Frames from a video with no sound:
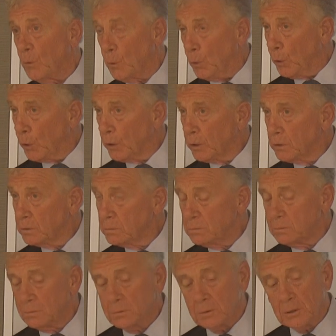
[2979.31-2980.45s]
or
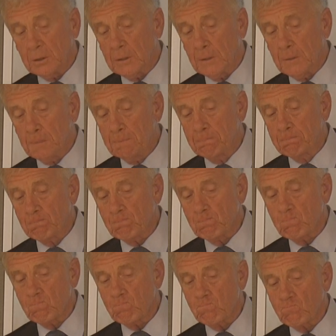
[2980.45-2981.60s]
um,
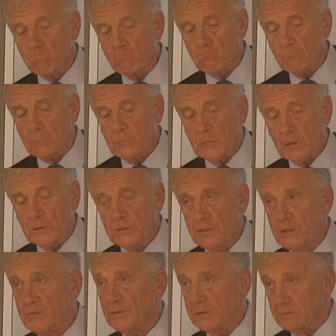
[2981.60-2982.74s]

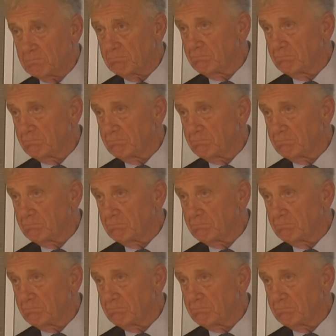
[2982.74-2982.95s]
deviant.